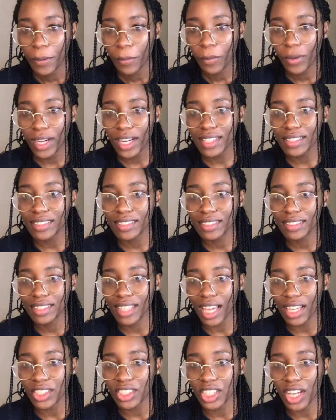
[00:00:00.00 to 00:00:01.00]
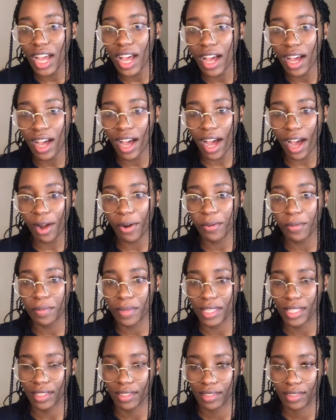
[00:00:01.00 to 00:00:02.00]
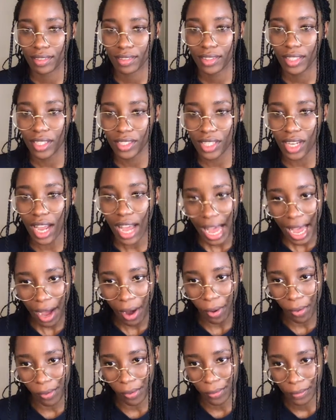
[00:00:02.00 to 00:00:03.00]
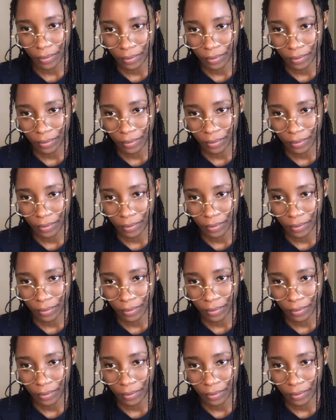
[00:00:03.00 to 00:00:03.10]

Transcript: What does Taja How mean? Taja How?